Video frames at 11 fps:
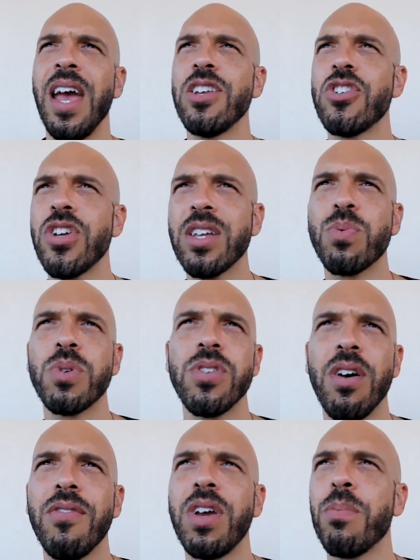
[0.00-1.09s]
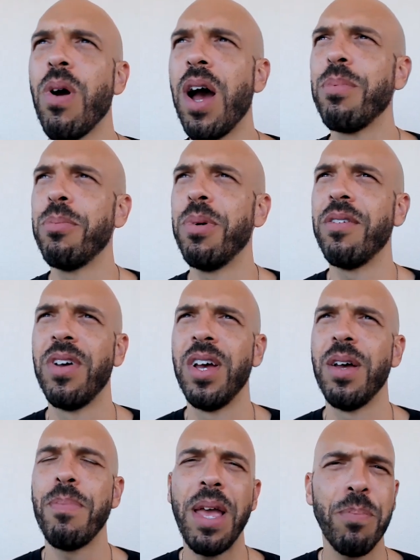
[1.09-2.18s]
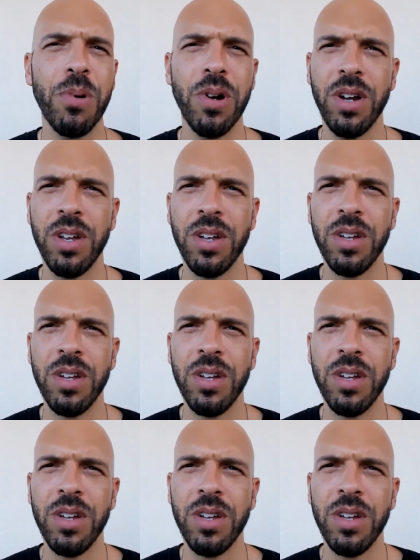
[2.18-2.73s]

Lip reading: and checks were solving a problem of paper